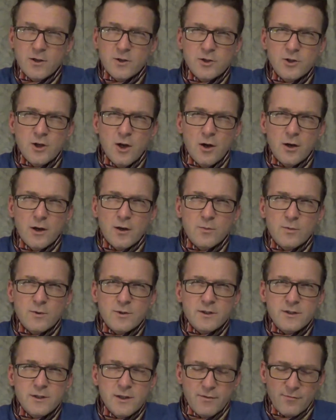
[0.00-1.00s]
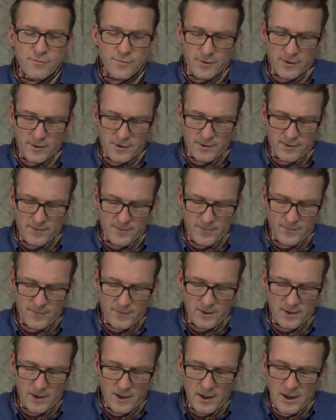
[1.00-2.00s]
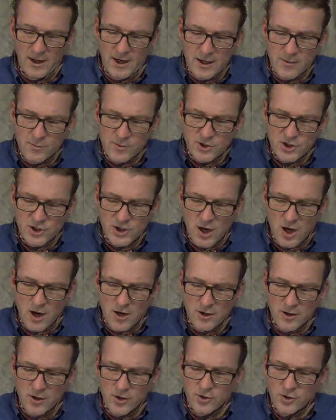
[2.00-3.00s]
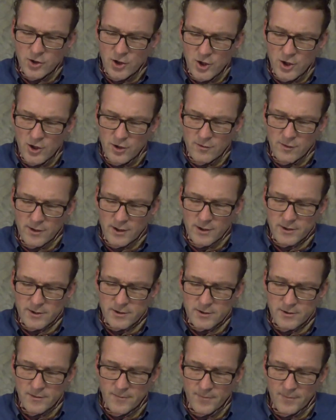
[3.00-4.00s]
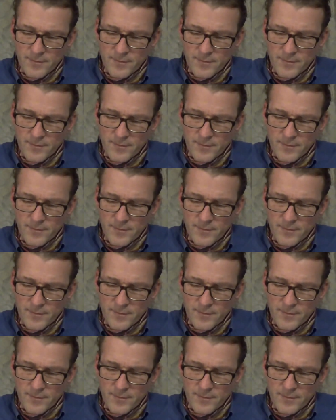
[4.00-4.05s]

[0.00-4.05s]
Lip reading: Charlie was different. He was young and curious.